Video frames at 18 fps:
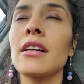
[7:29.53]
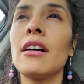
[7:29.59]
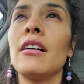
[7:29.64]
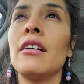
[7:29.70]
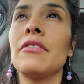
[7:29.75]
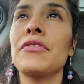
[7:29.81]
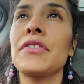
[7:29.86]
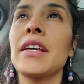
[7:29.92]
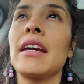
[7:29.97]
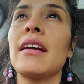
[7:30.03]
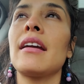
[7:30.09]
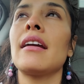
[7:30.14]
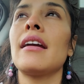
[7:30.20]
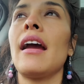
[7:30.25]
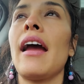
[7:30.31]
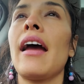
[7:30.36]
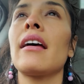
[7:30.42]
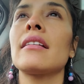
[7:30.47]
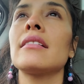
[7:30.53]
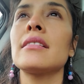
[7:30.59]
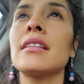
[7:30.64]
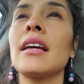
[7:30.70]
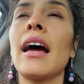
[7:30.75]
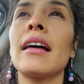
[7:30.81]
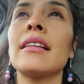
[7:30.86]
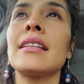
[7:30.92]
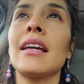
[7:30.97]
of the end
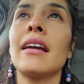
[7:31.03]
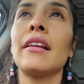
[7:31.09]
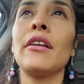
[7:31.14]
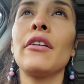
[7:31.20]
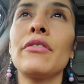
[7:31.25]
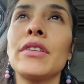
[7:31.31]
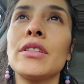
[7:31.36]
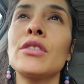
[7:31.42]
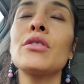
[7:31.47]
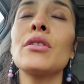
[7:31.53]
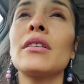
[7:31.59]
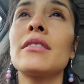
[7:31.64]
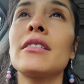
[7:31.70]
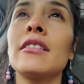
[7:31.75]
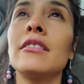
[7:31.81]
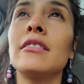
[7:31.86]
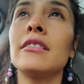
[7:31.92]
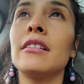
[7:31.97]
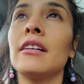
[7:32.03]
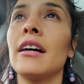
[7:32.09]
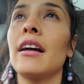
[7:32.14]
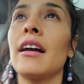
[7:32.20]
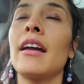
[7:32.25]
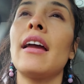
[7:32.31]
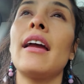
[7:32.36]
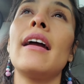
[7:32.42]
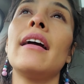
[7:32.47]
at the end of the tunnel
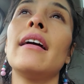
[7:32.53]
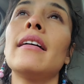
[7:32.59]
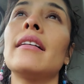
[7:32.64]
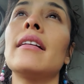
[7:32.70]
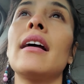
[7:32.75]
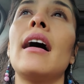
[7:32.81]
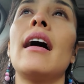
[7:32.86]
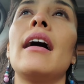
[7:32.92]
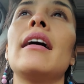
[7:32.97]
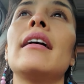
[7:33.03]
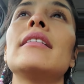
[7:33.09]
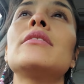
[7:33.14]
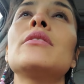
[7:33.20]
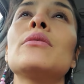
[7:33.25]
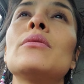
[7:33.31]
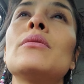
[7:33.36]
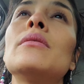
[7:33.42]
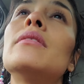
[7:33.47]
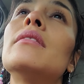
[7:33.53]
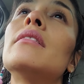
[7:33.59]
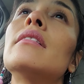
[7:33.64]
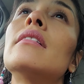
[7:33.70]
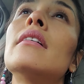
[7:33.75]
and i do